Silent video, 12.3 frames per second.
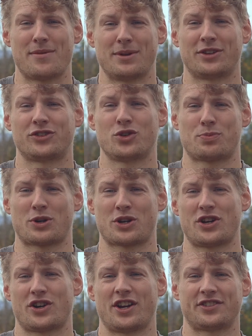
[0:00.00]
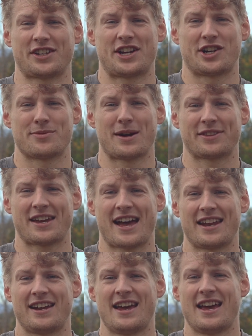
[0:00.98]
I'd be super curious to hear about
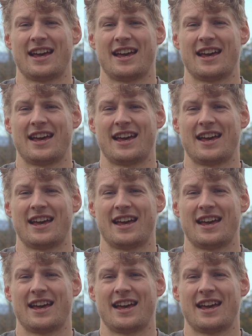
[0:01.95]
that.